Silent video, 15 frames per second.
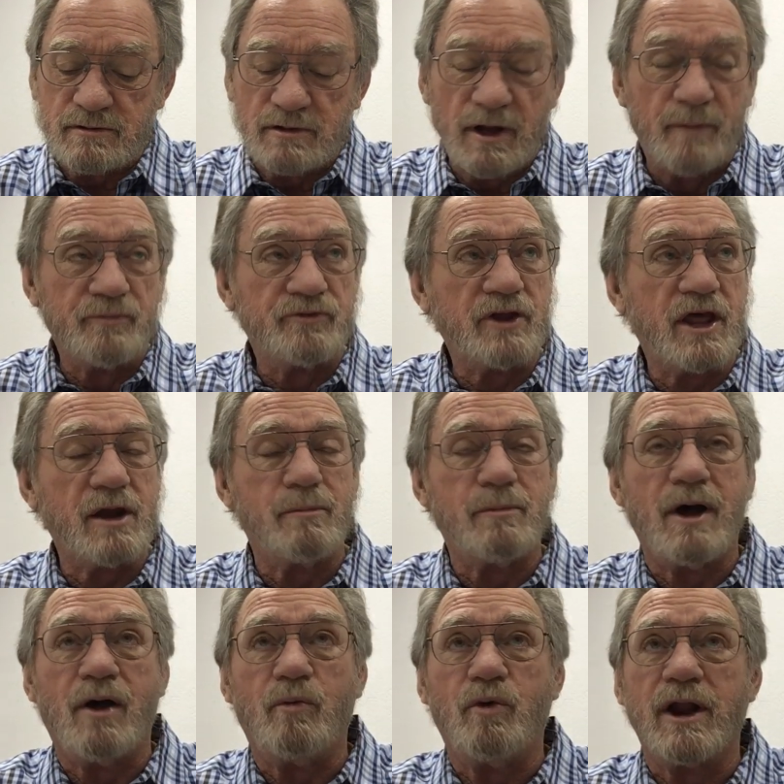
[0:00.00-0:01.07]
upset
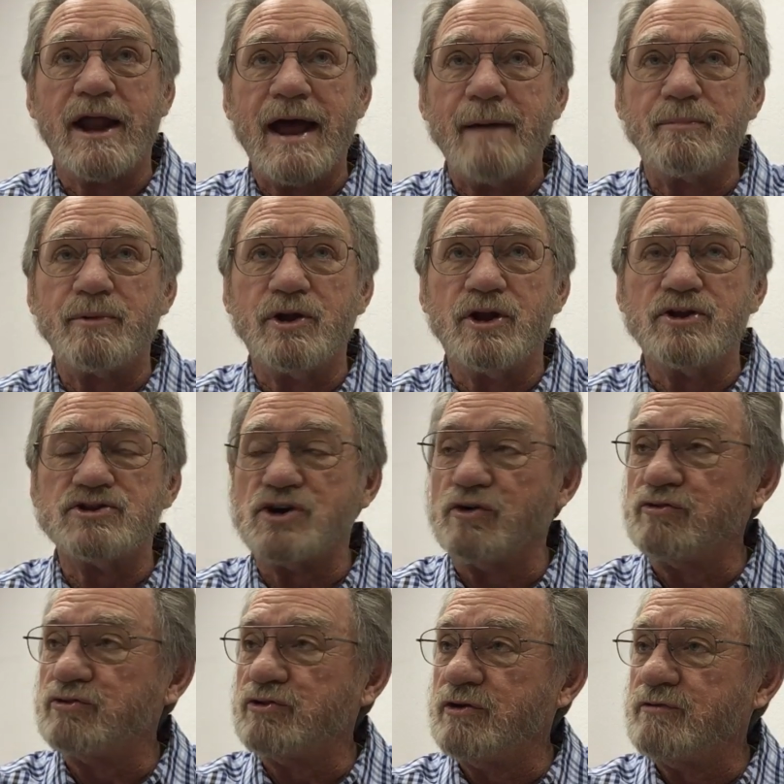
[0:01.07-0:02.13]
about what happened to
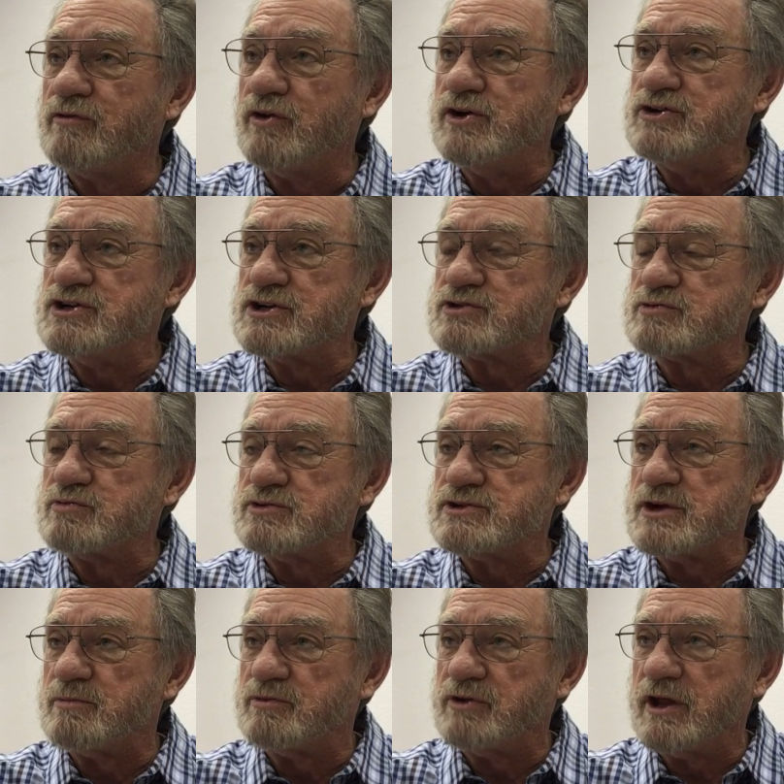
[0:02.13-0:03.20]
Joseph, or he just was
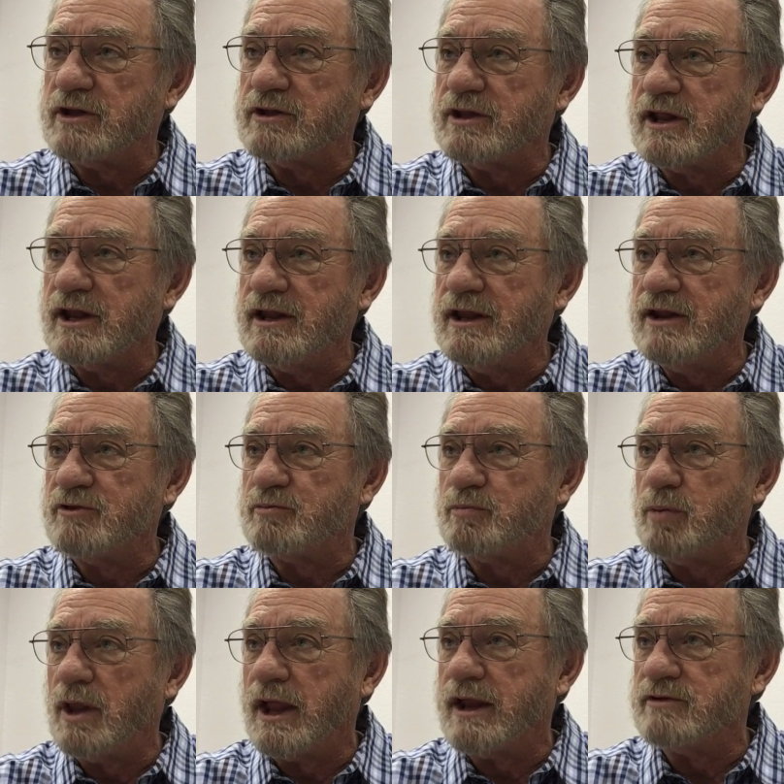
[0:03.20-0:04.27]
upset that his
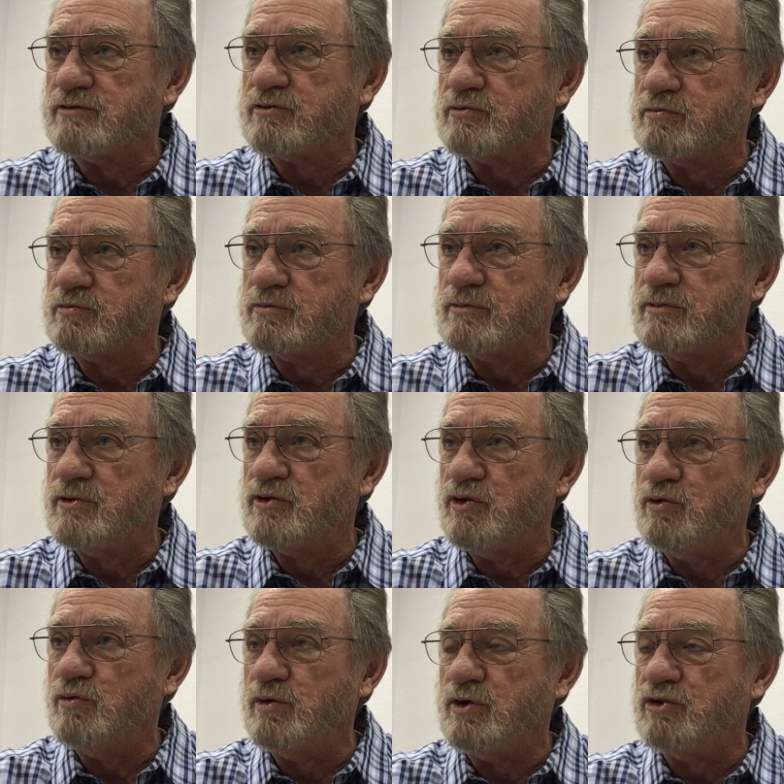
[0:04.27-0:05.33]
plans
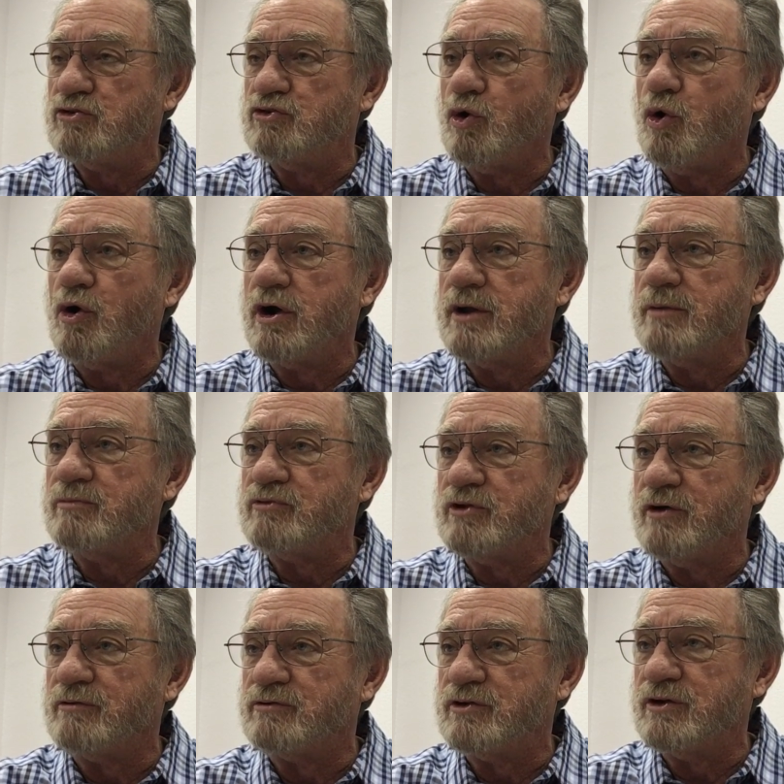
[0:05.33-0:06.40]
to restore
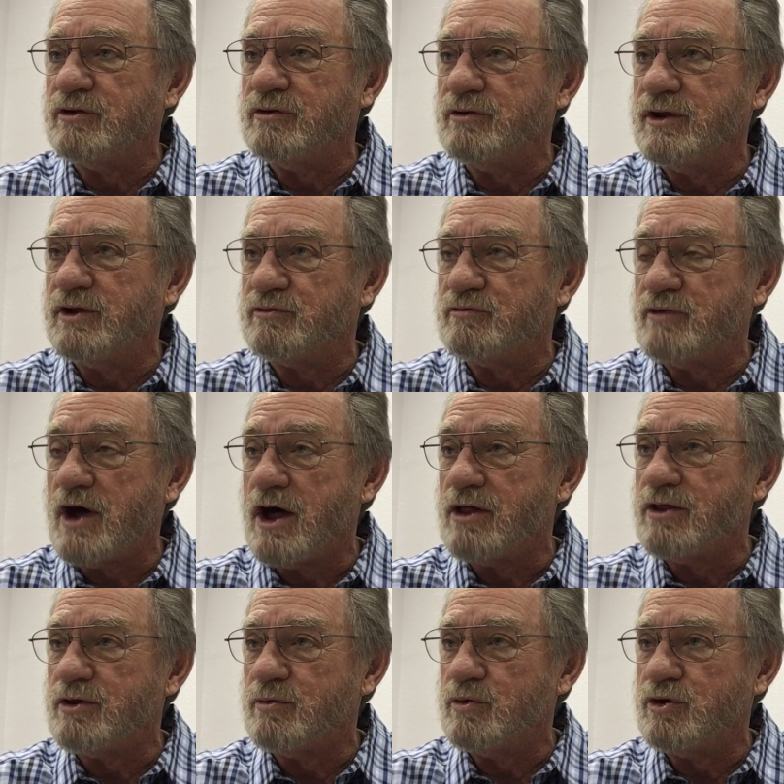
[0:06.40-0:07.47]
himself to his
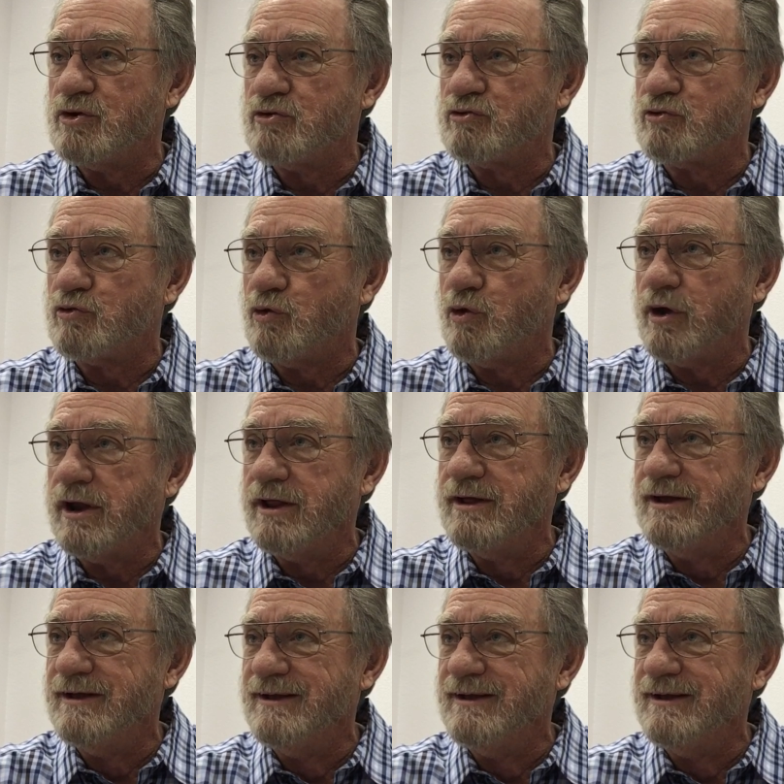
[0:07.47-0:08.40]
father were destroyed.